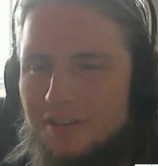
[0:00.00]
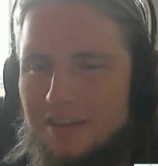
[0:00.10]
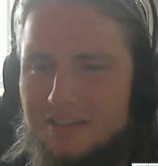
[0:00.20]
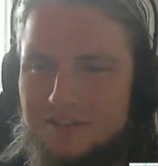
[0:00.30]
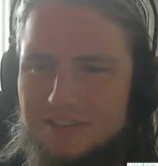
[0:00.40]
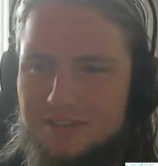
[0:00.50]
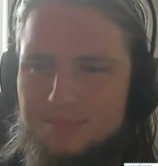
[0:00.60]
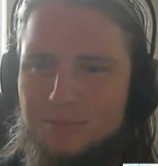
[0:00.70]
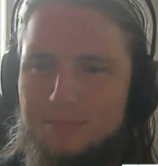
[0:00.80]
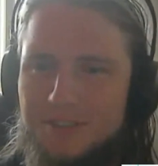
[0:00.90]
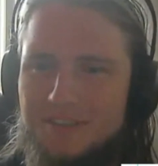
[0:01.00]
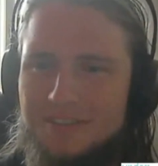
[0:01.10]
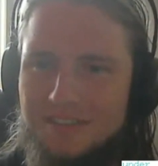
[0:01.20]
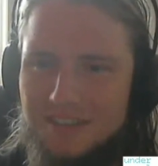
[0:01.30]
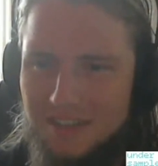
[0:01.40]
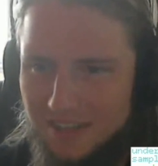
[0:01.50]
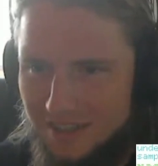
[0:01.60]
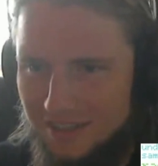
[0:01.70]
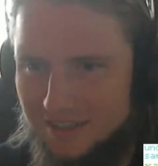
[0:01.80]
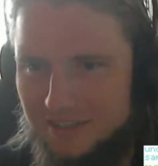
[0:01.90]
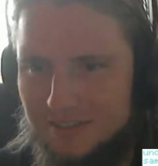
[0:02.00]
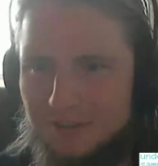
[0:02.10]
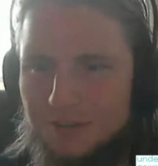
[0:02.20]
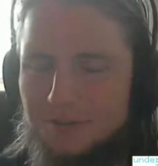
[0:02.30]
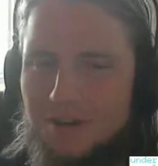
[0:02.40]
that you just pumped in. So